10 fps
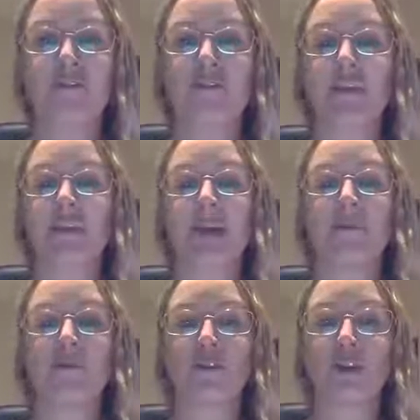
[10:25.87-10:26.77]
for
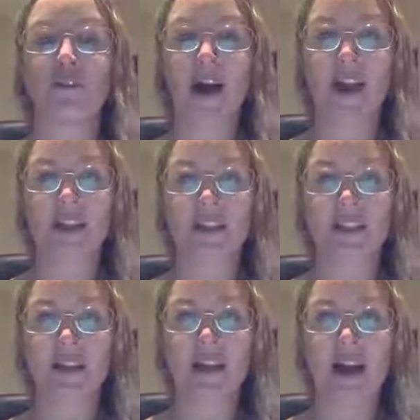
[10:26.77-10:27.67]
example, you might
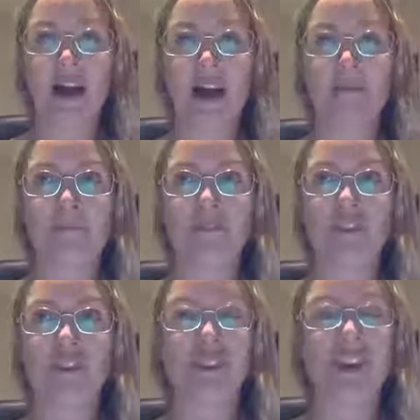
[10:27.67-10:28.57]

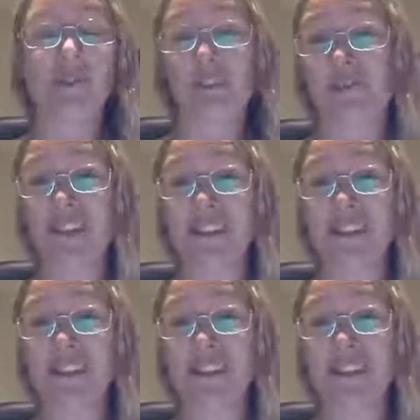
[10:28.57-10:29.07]
decide to invest